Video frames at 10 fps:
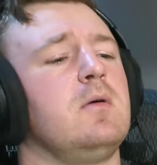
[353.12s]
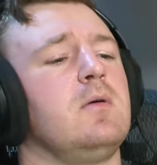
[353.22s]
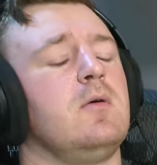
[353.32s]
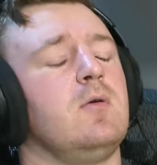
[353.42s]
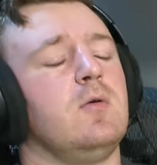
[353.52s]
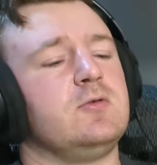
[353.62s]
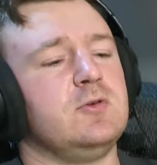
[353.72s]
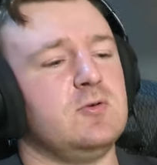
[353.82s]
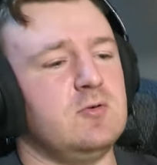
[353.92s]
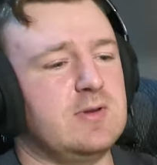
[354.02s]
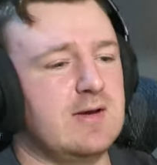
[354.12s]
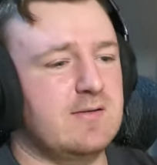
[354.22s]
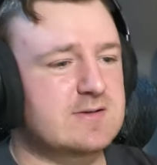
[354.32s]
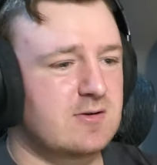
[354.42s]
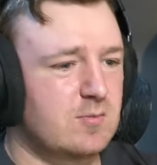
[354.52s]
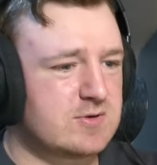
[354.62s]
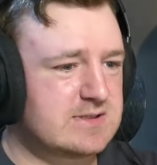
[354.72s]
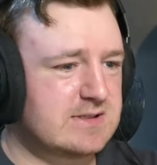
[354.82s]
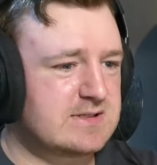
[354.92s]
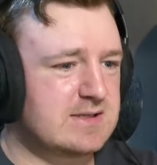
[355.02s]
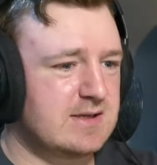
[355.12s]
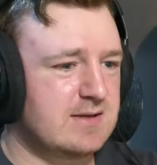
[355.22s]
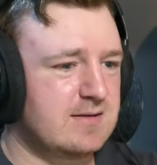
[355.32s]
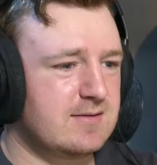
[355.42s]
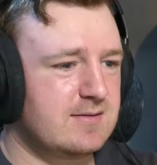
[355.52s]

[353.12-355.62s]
Oh, dude, that was almost insane.